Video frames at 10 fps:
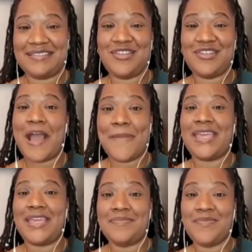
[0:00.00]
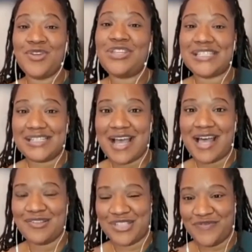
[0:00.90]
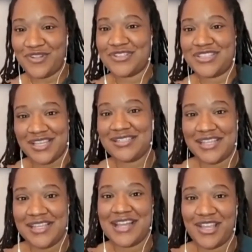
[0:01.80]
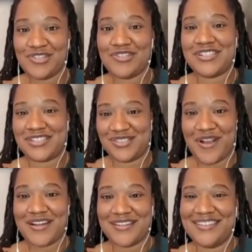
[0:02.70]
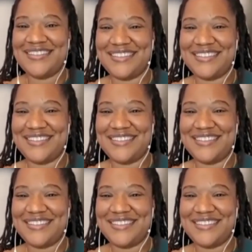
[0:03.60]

you're not making millions of dollars if you're a teenager just starting a